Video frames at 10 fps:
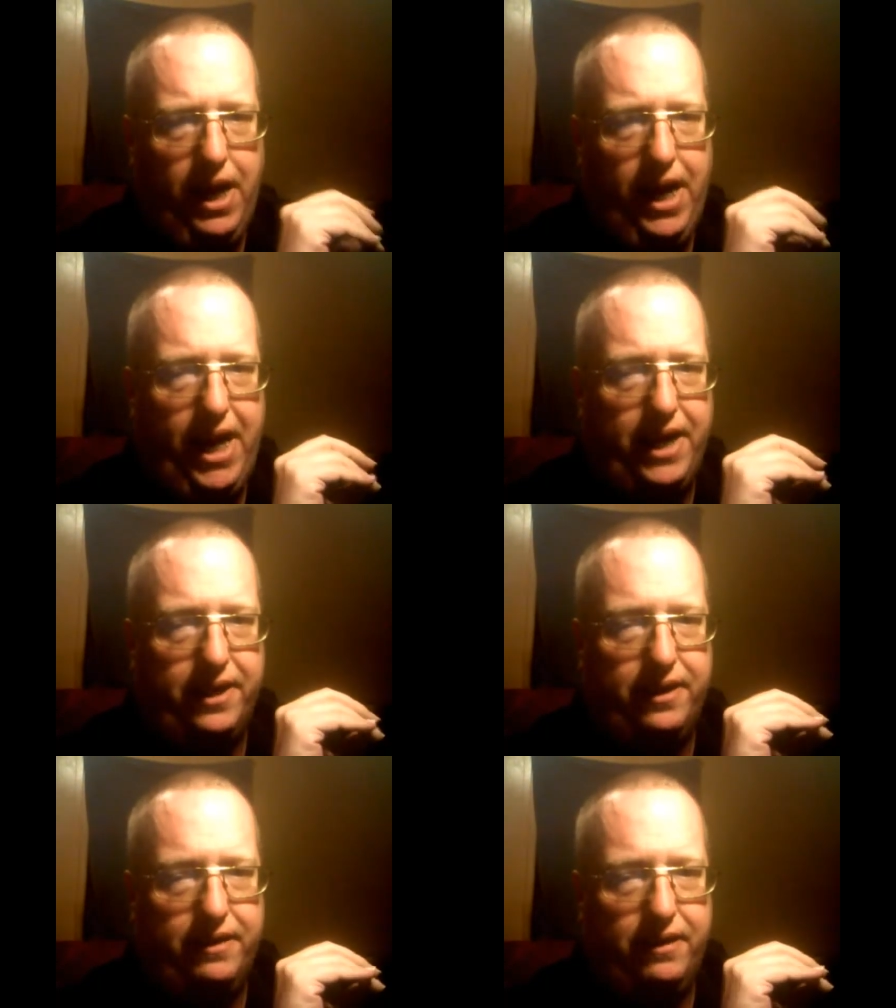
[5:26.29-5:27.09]

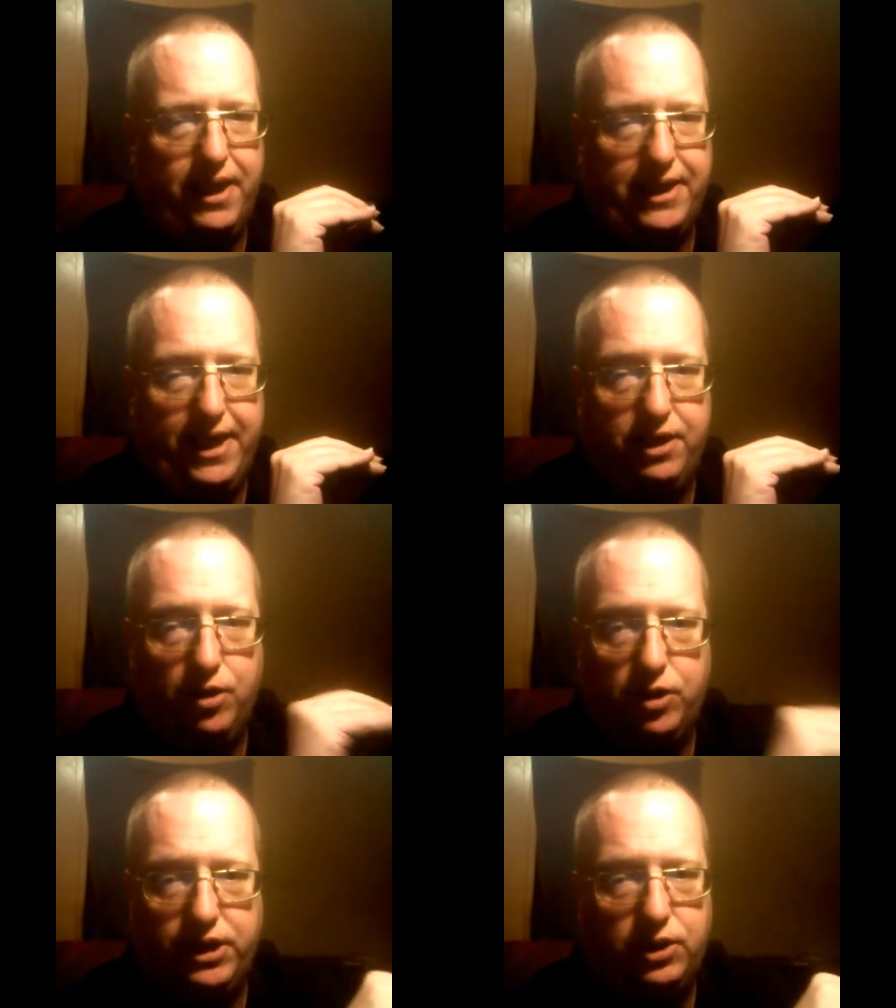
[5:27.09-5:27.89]
And like I said, in
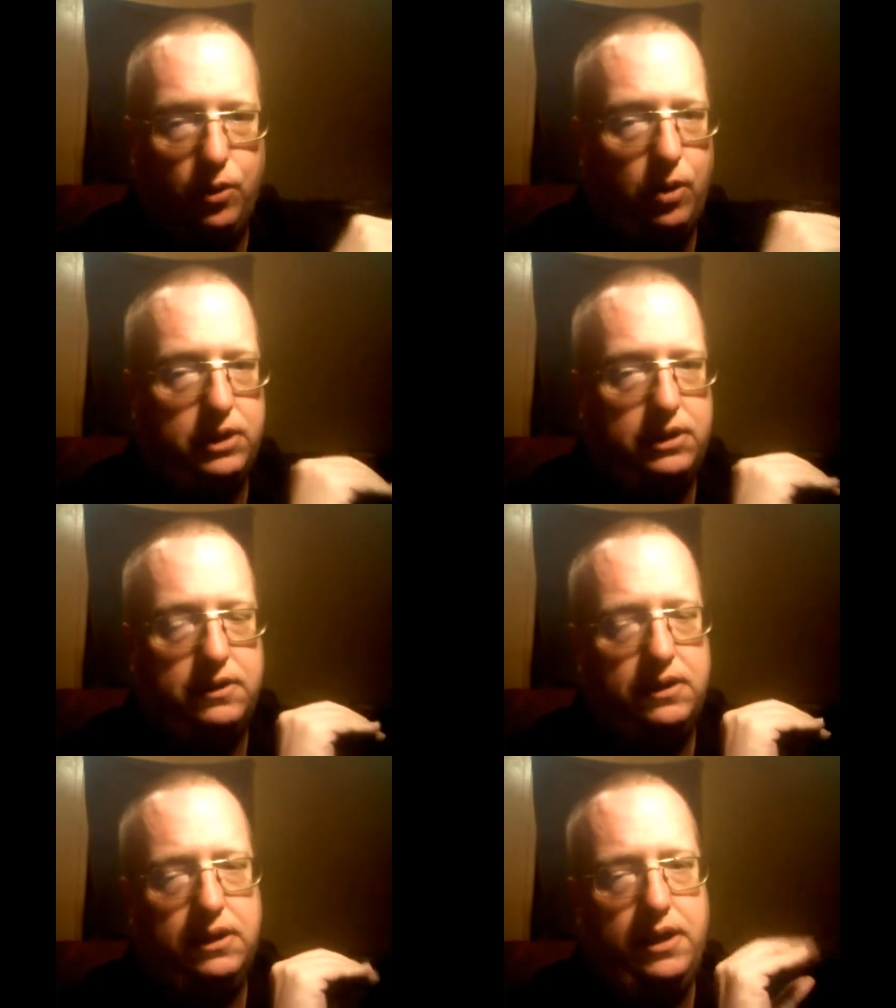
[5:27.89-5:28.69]
grocery
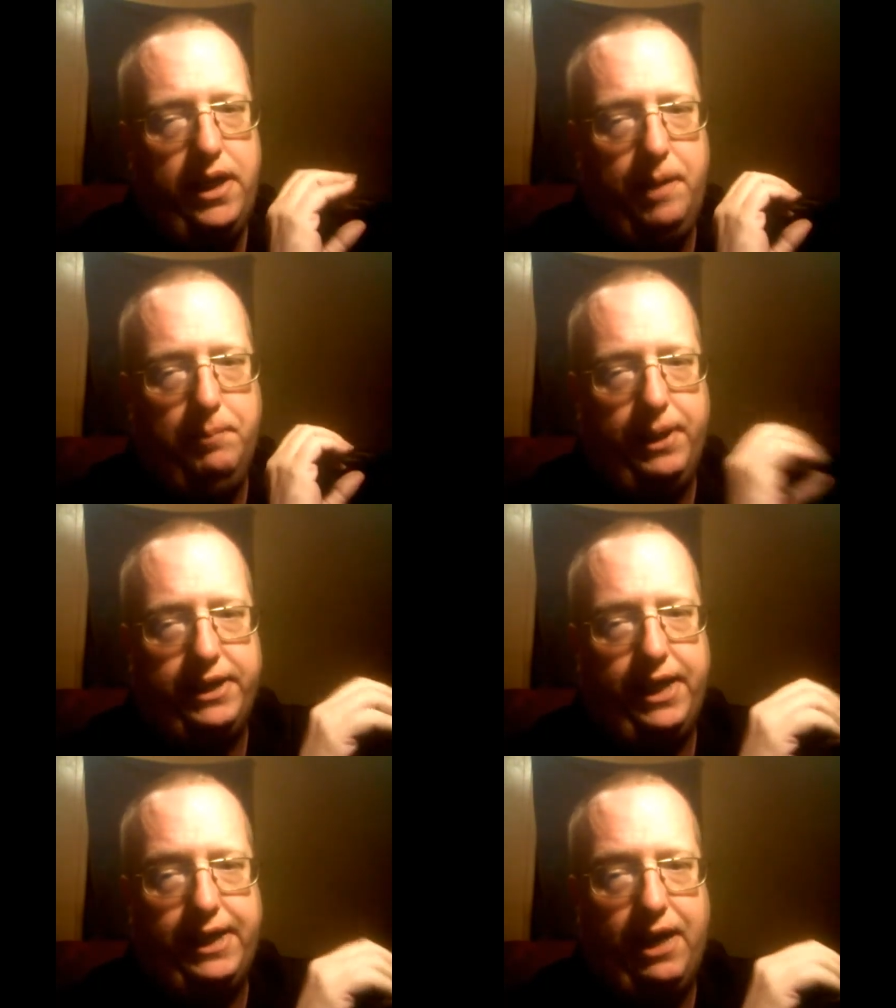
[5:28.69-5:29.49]
stores, in
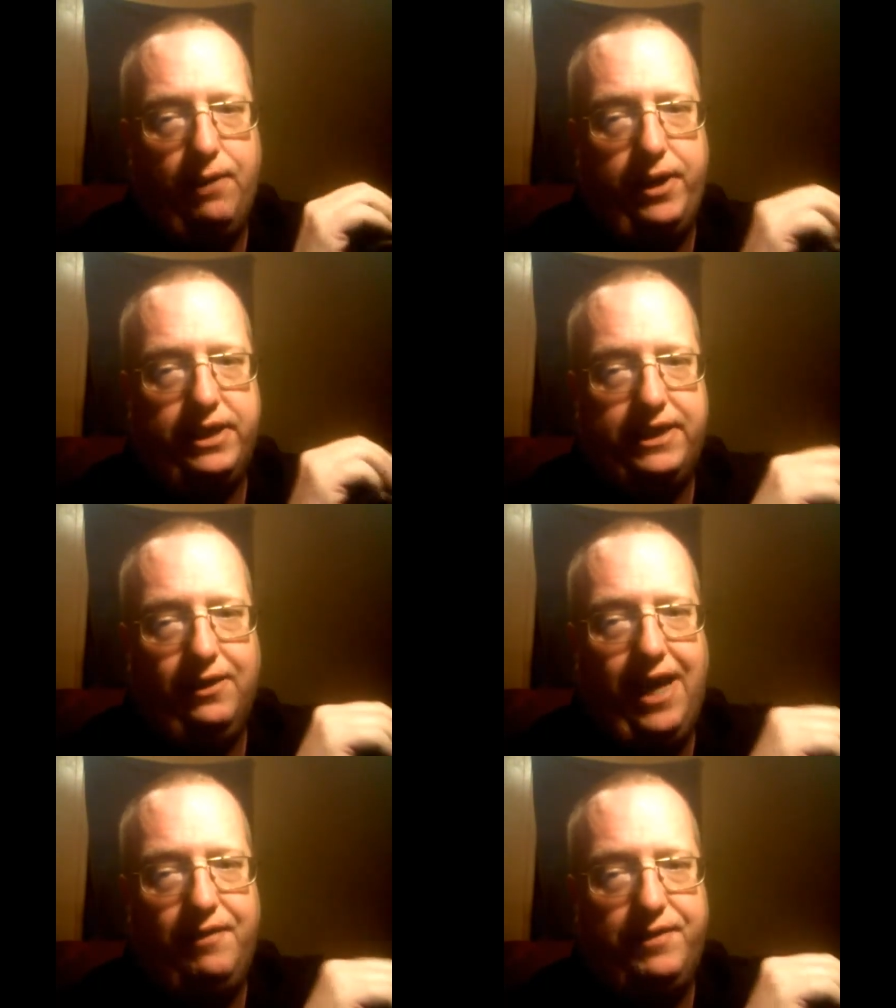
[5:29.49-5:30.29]
places like that, where you
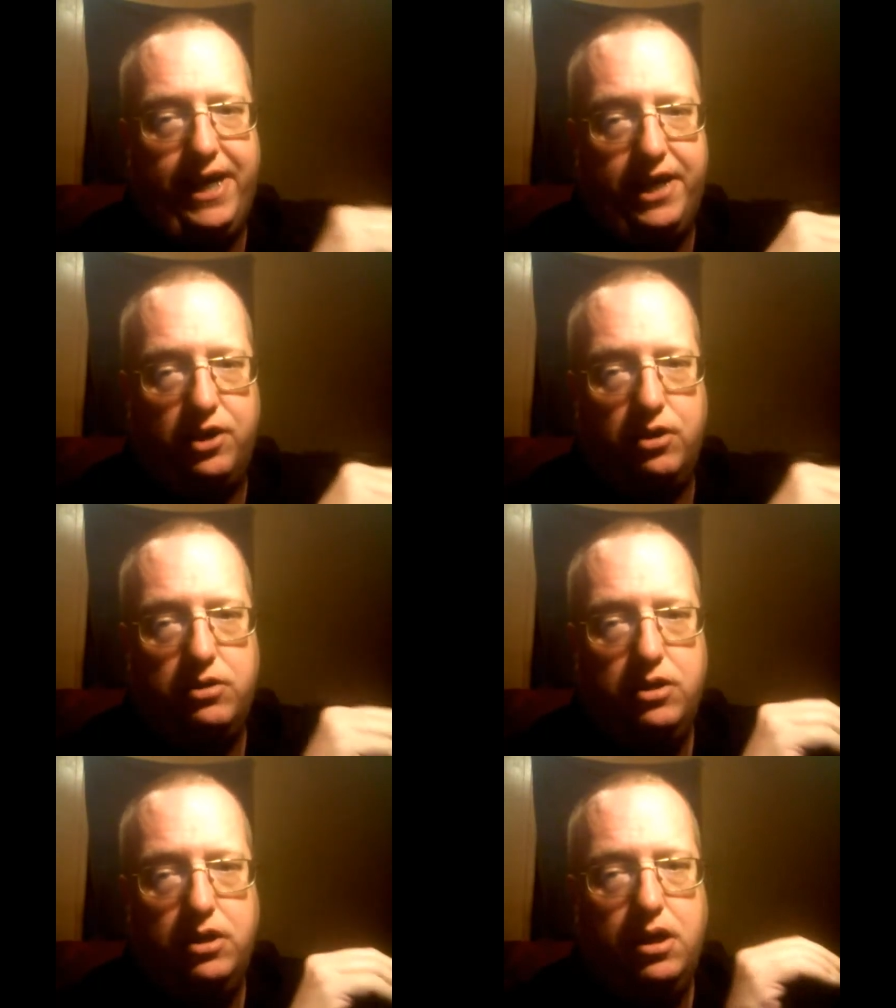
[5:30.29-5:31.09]
still have to
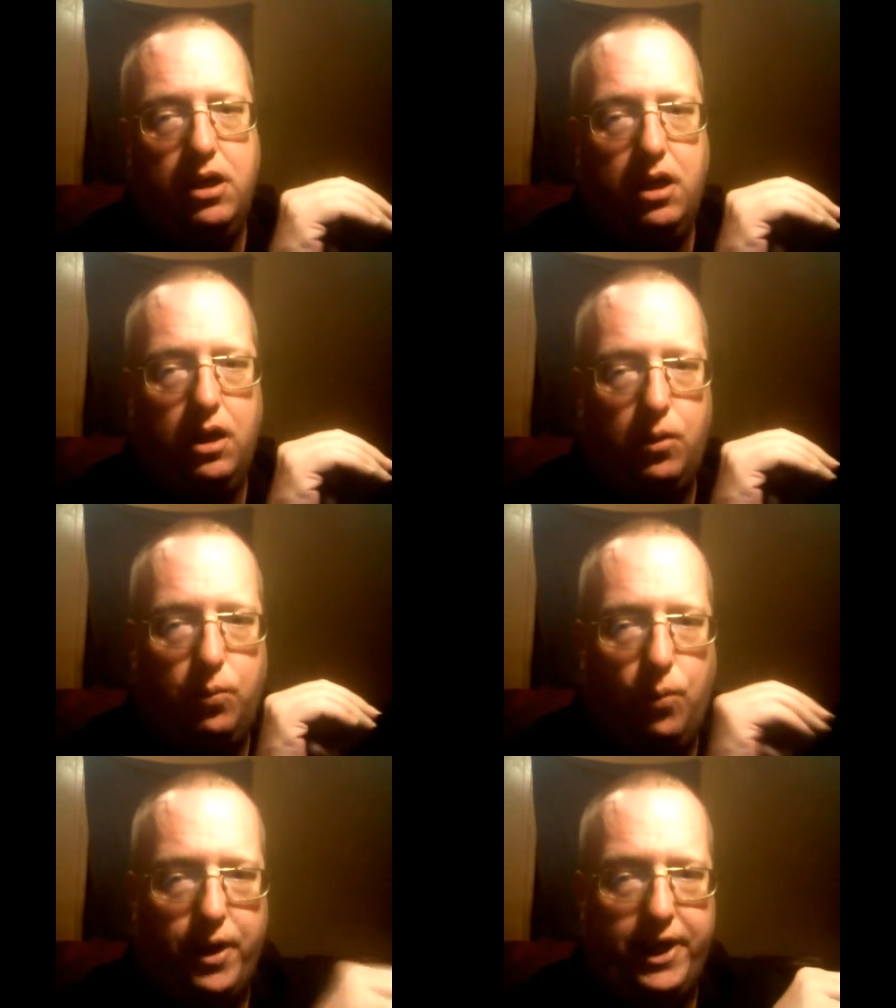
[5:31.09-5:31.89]
enter
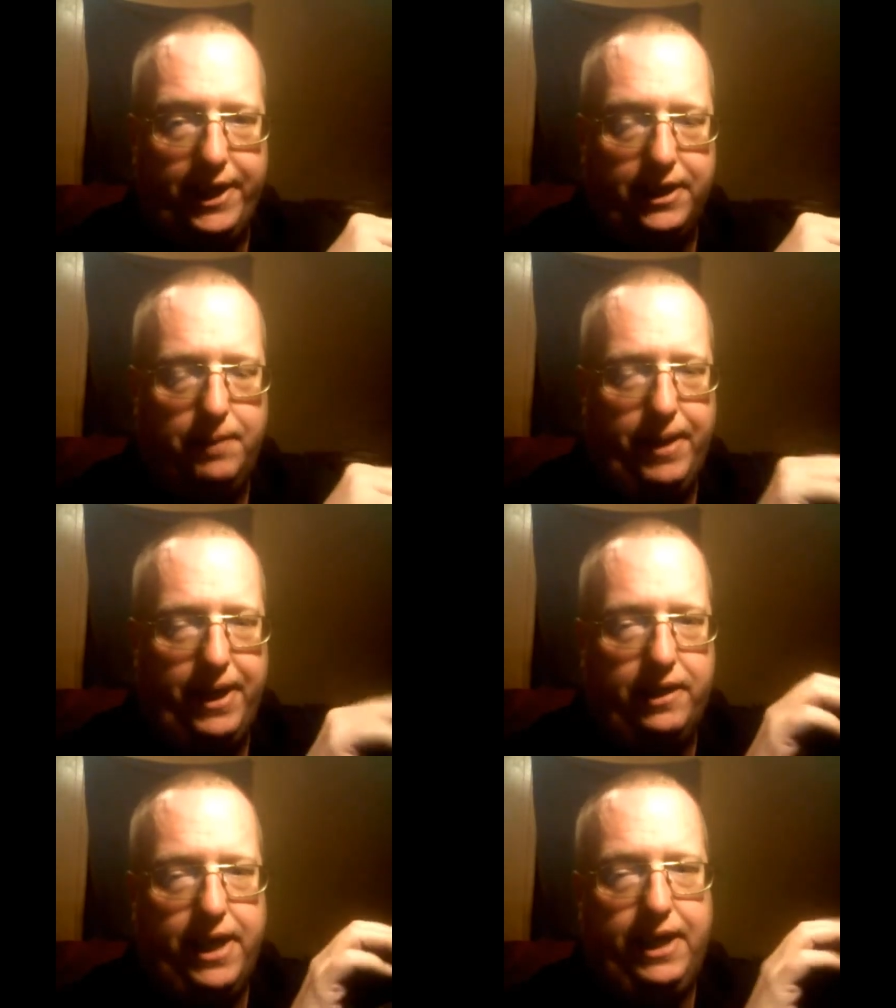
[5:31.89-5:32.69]
quantities. I
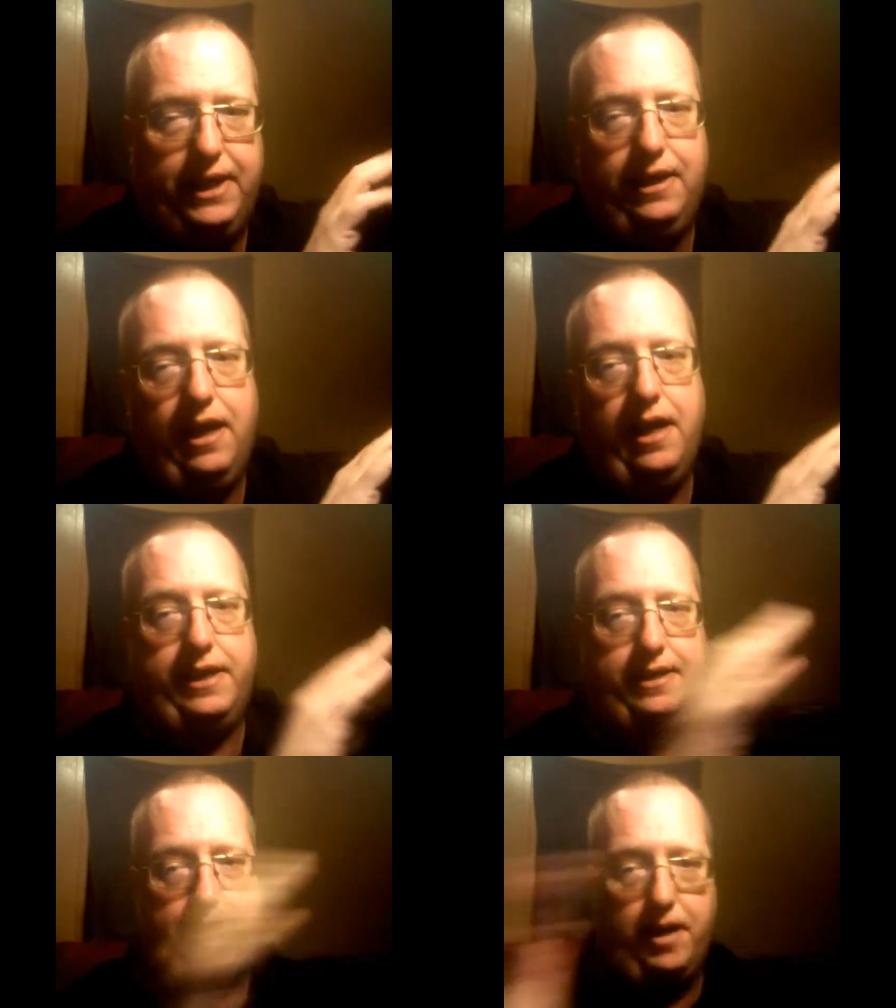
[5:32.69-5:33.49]
mean, take
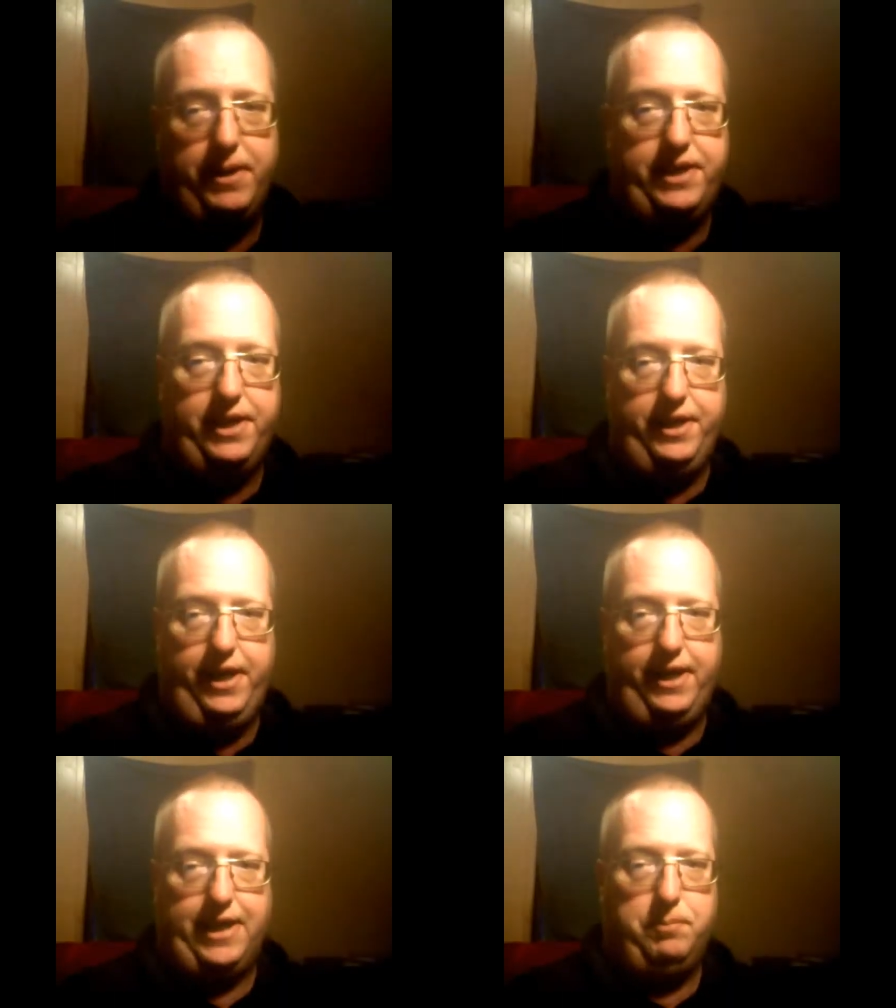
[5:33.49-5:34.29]
I, I mentioned
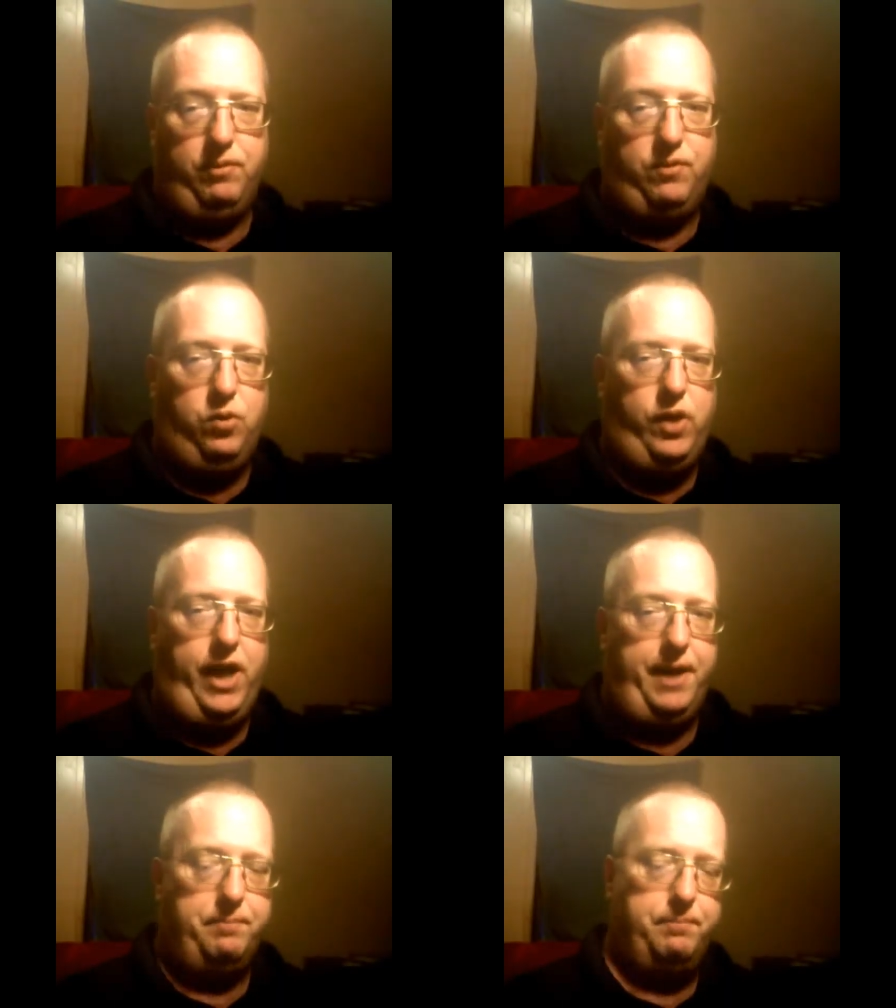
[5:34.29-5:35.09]
the example of
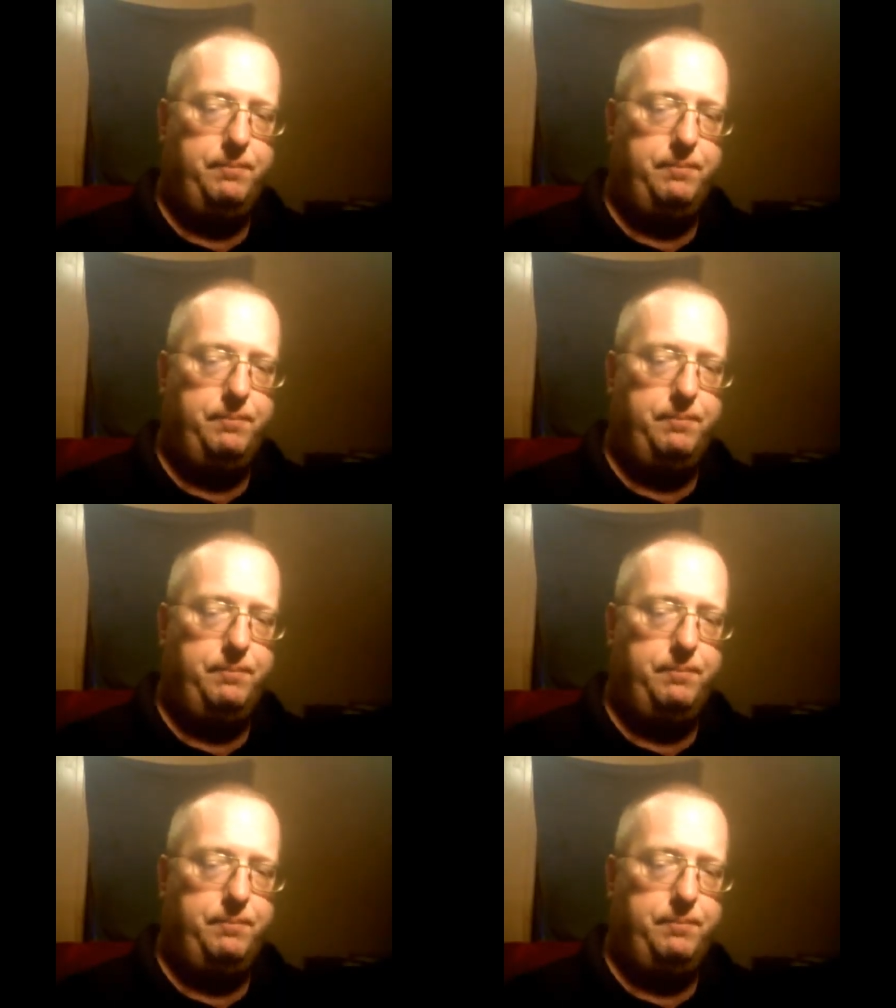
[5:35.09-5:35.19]
Kool-Aid.